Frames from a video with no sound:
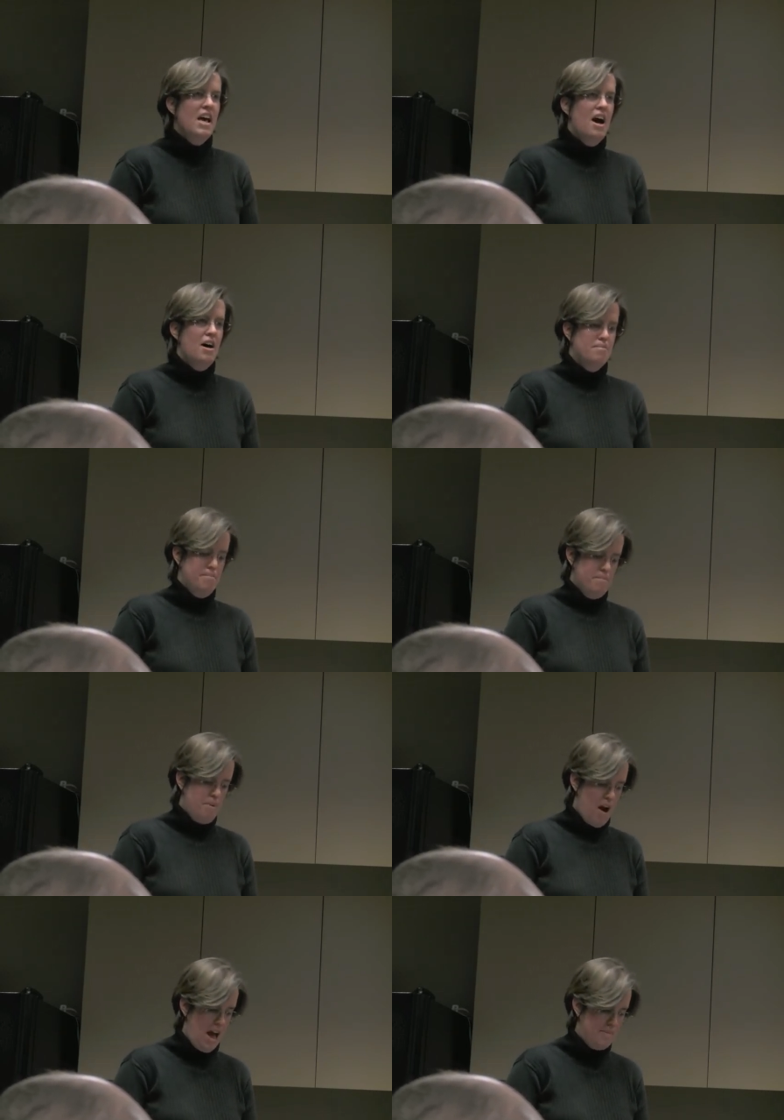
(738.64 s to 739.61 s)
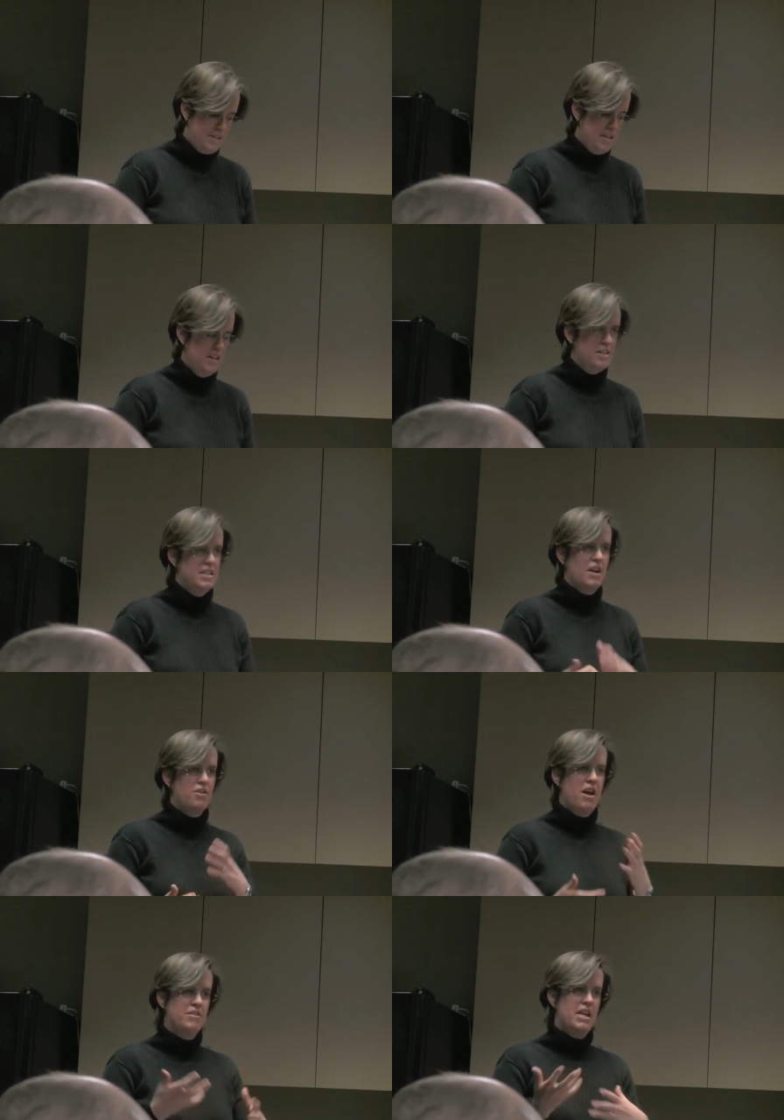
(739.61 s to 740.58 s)
um, perhaps the, the
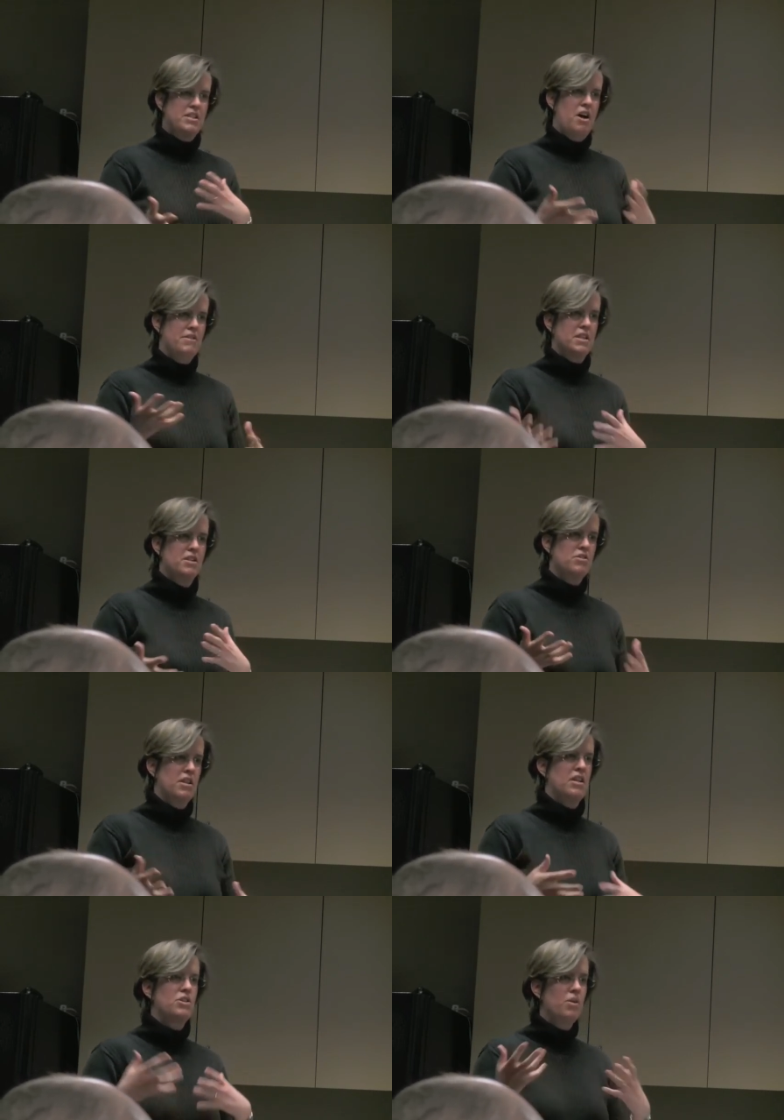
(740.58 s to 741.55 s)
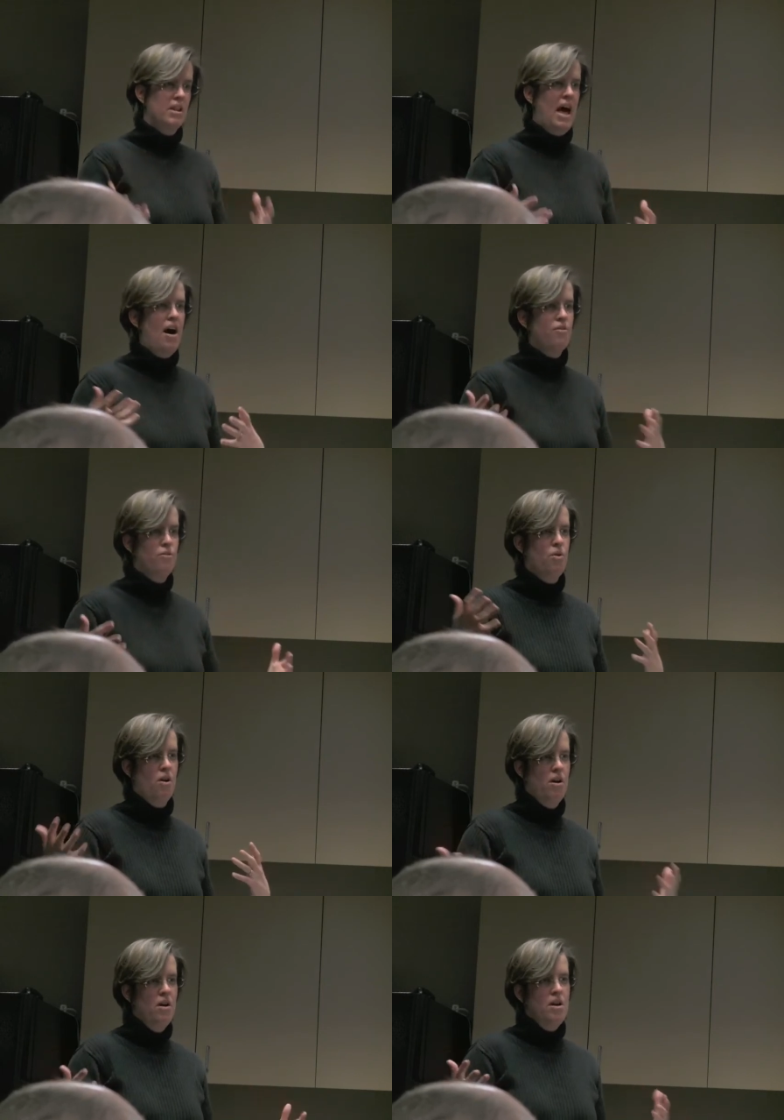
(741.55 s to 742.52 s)
Secretary of State's office can do something to allow for